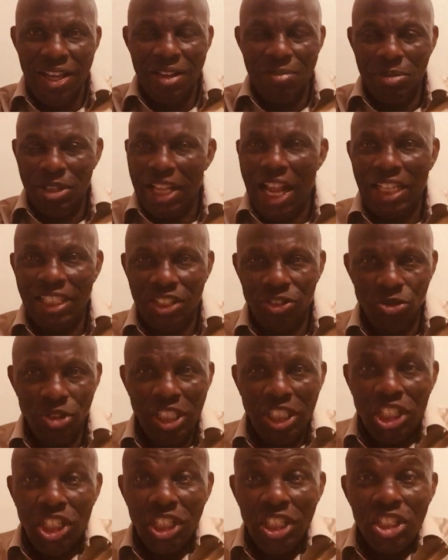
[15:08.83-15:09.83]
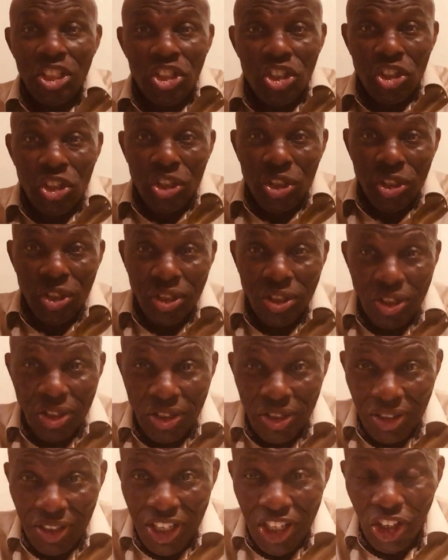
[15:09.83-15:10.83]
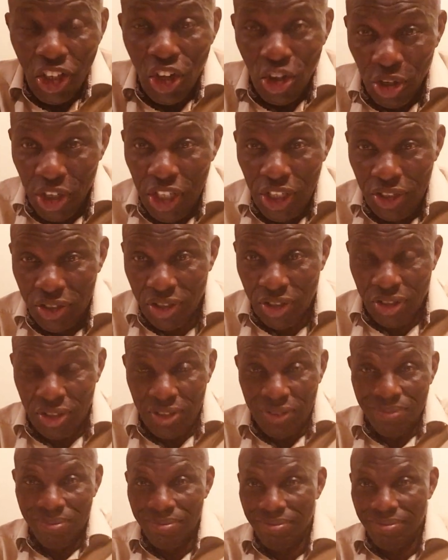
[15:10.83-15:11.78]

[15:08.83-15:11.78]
But as riches increase,